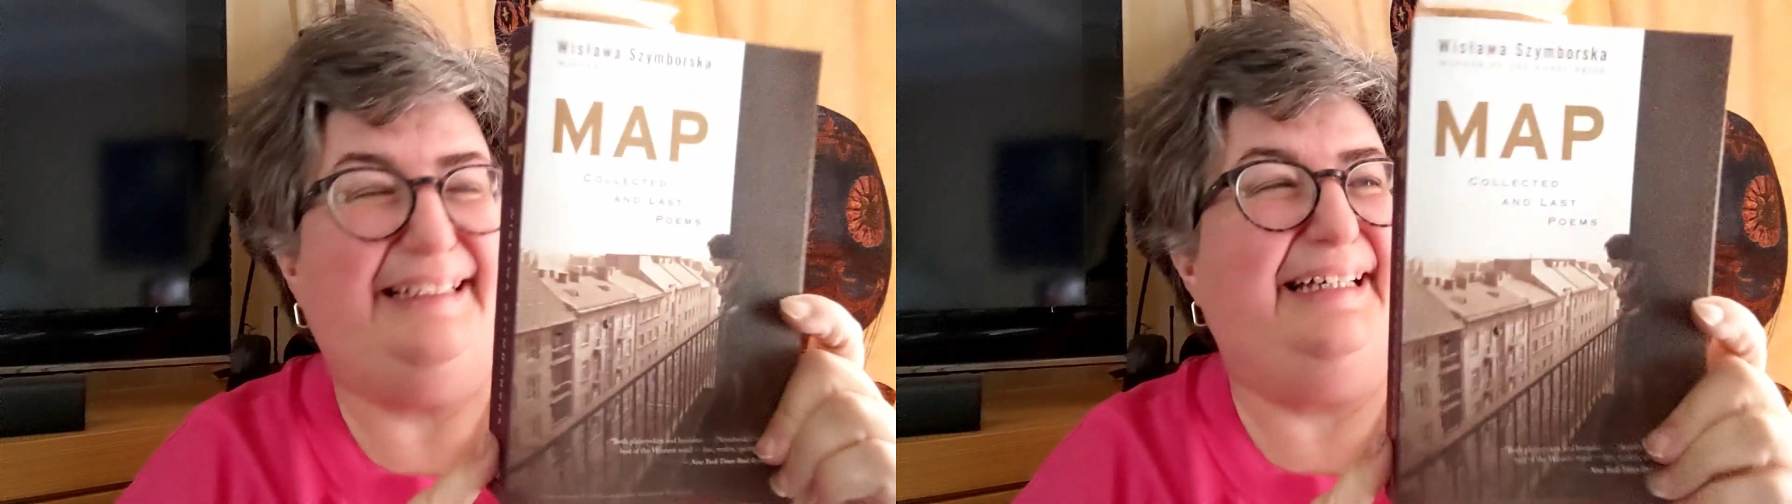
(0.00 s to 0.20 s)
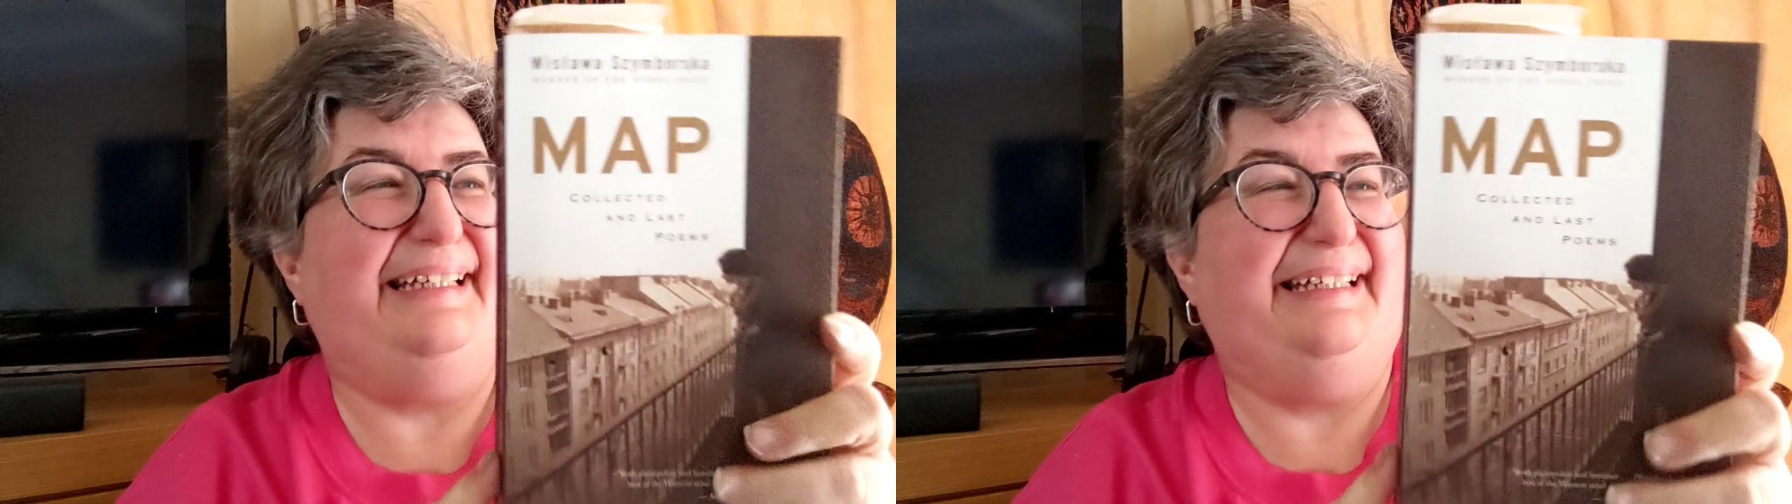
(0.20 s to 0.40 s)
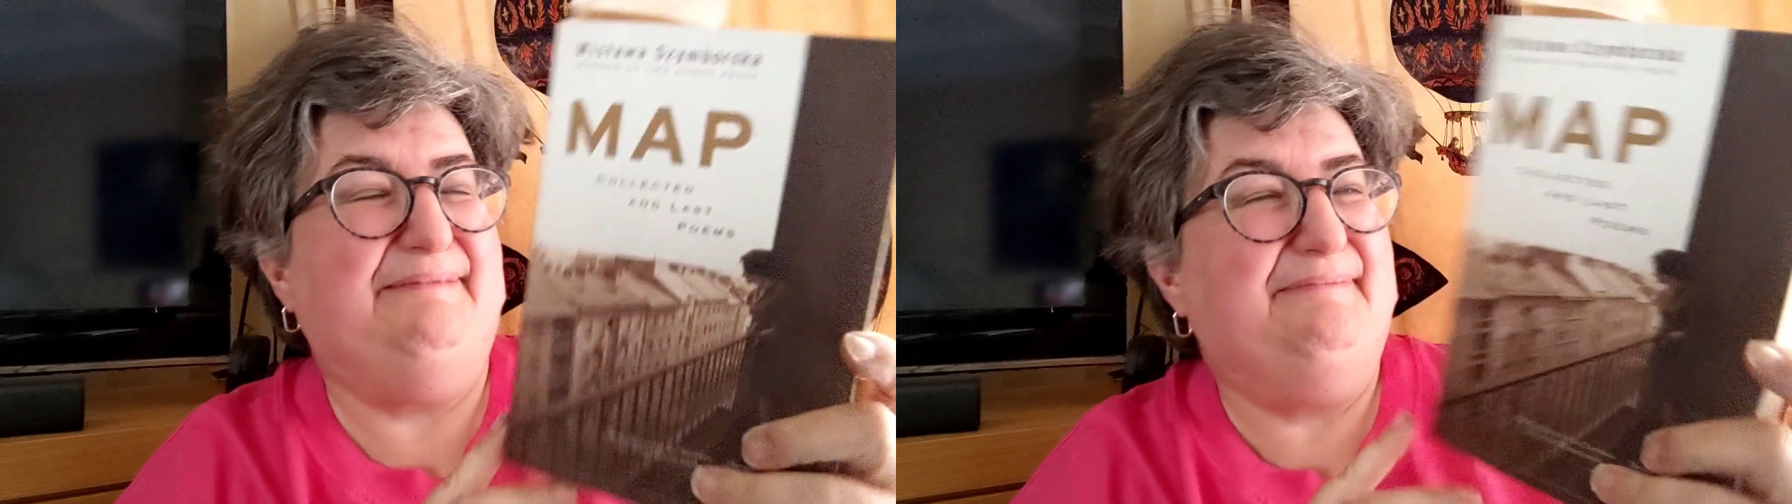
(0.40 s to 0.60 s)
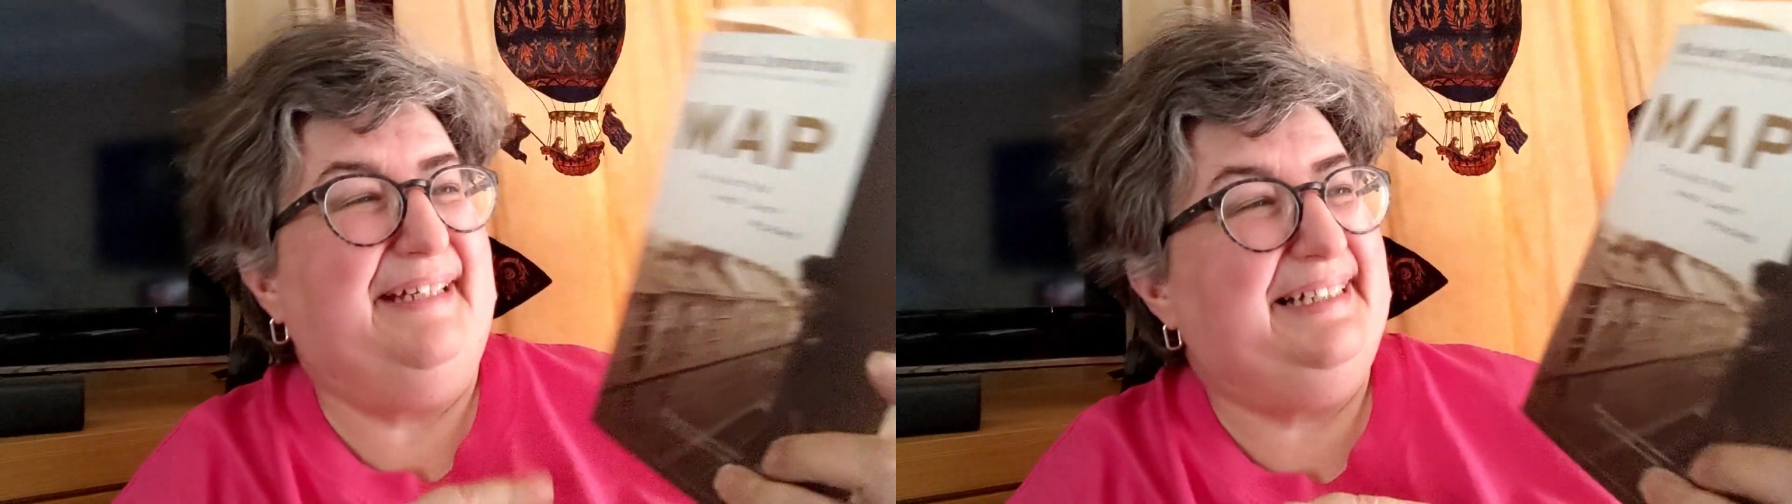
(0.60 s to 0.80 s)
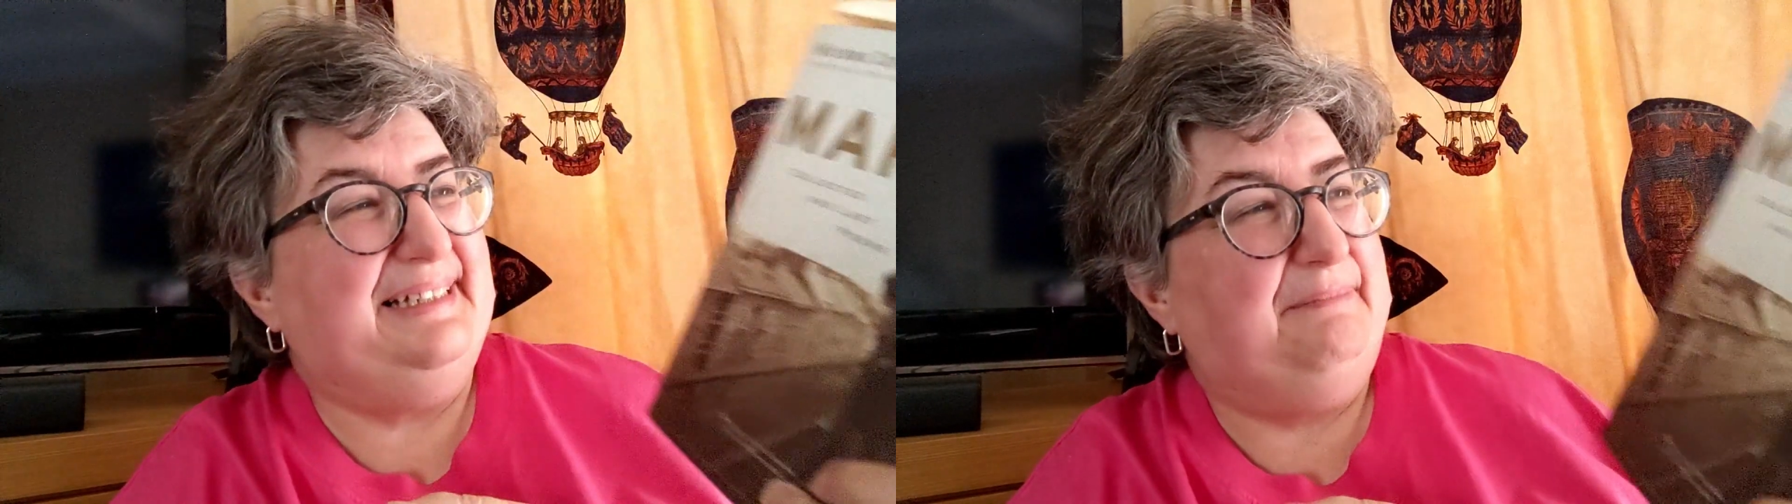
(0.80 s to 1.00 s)

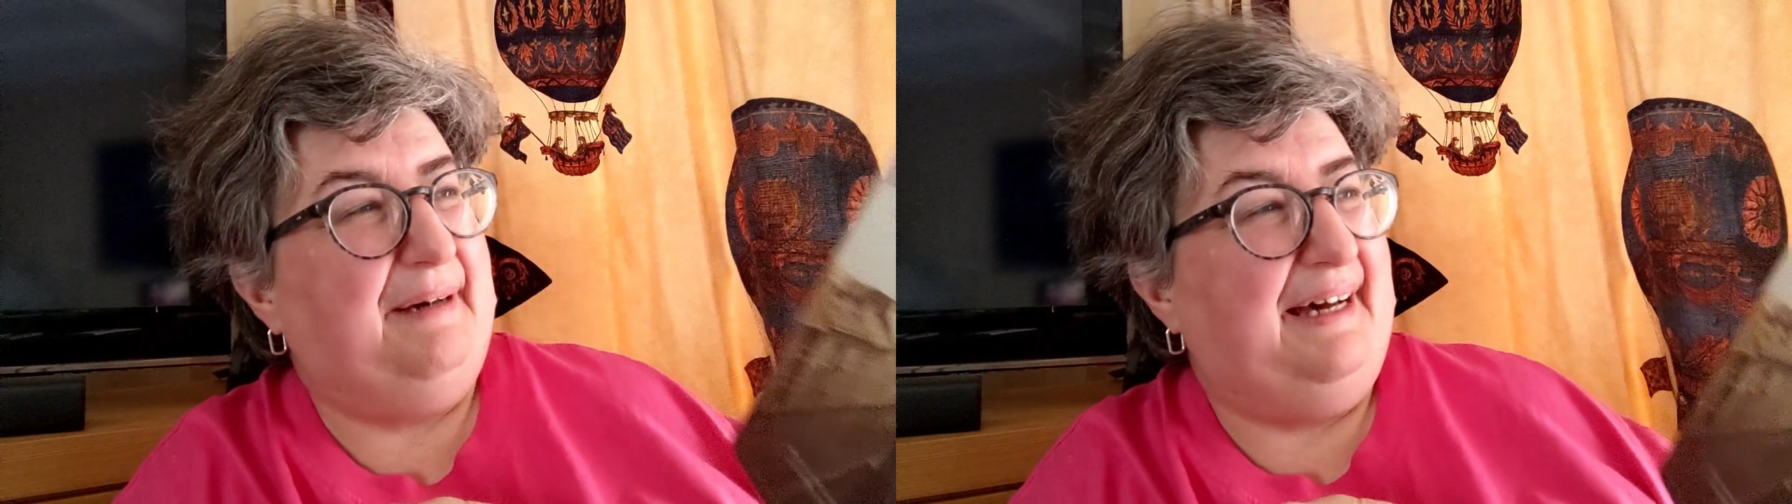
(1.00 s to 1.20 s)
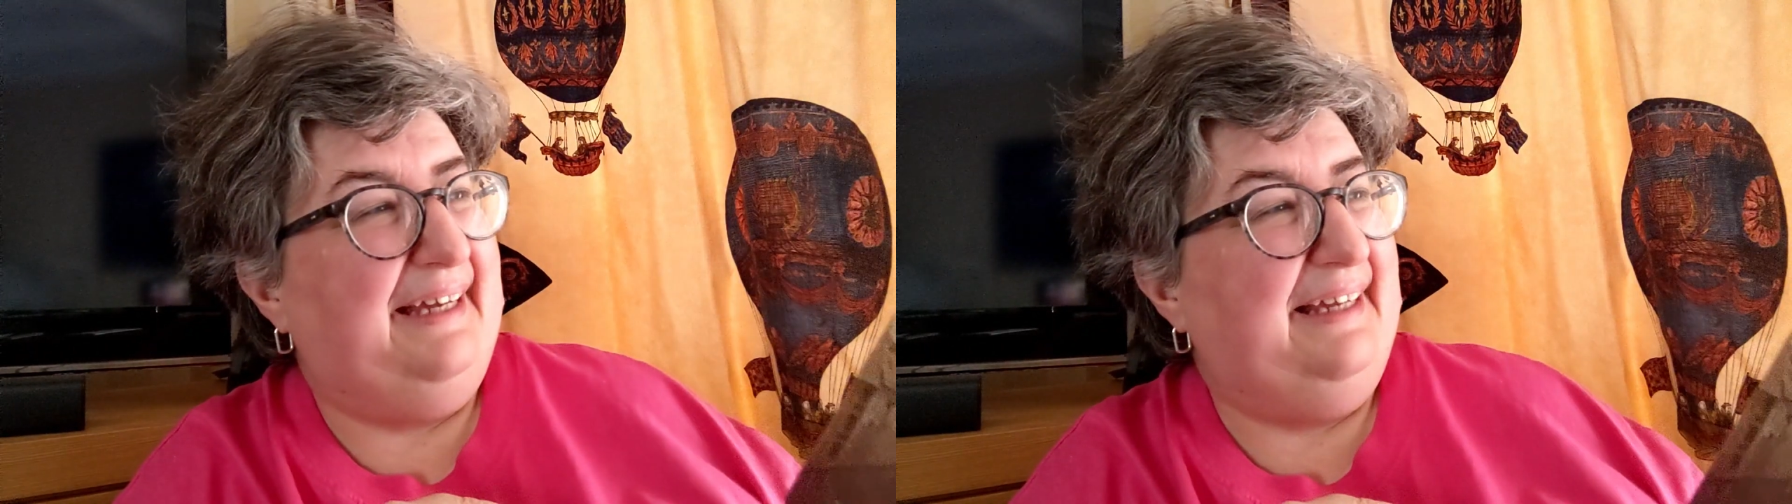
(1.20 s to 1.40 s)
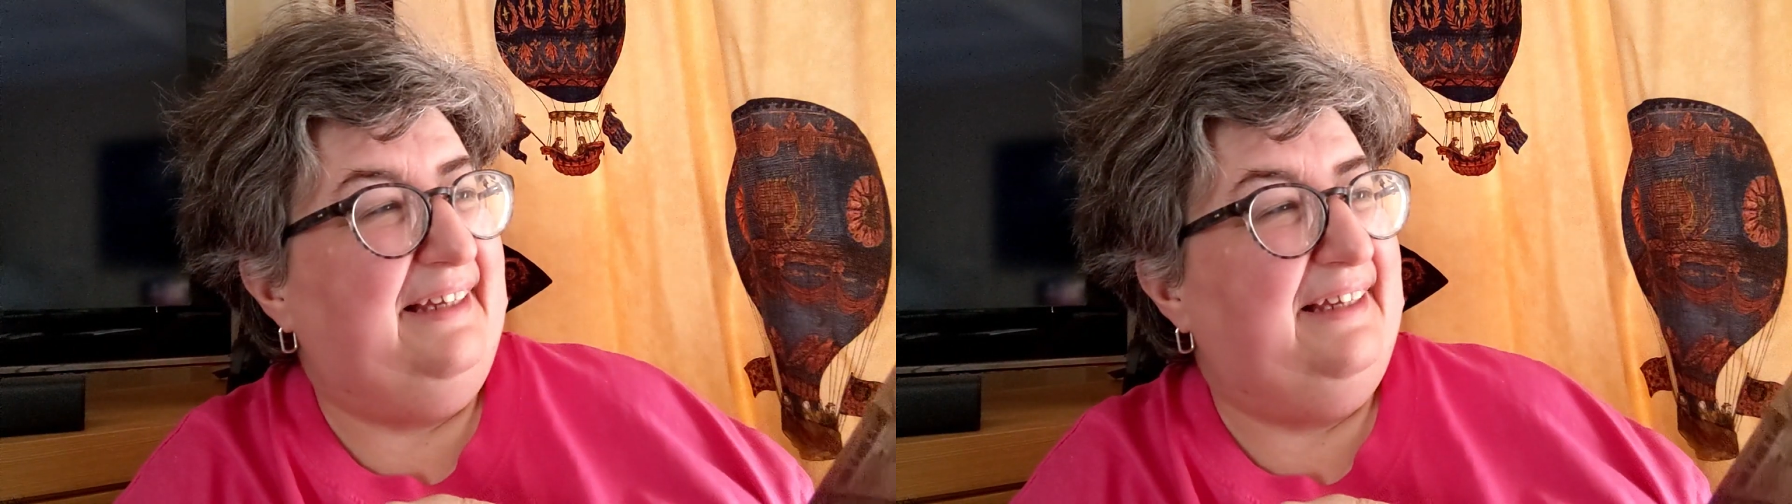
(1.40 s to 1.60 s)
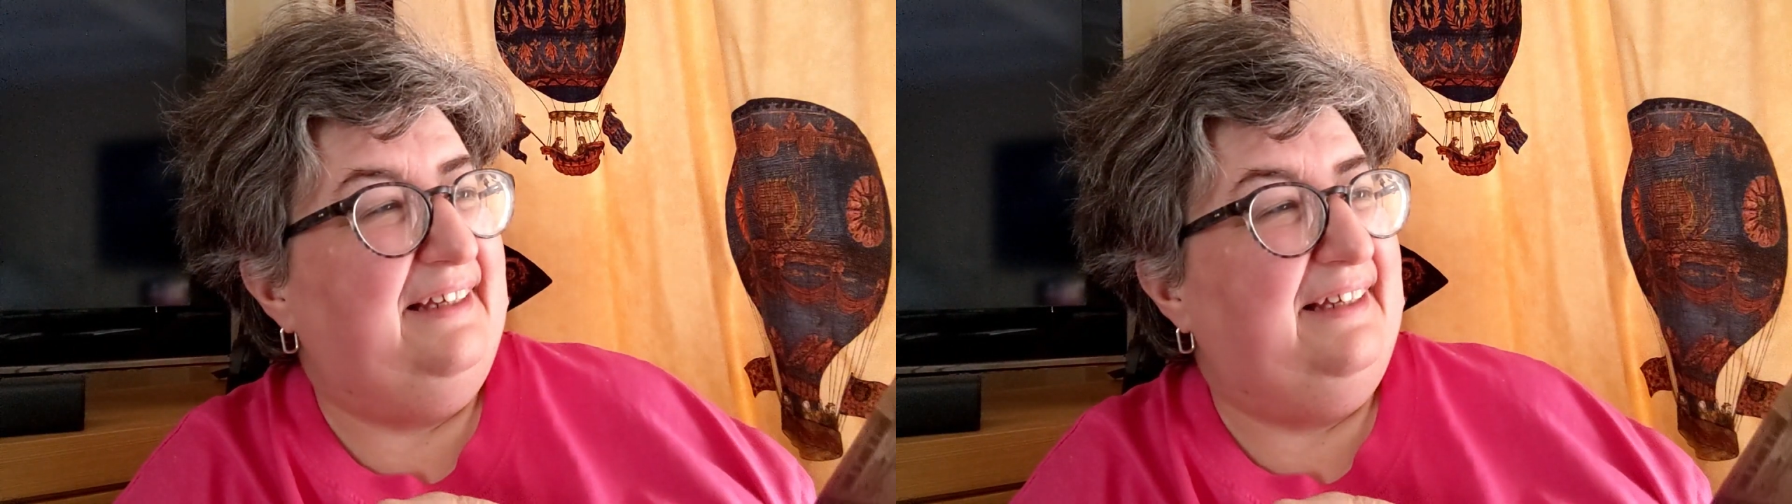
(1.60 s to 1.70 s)
It's by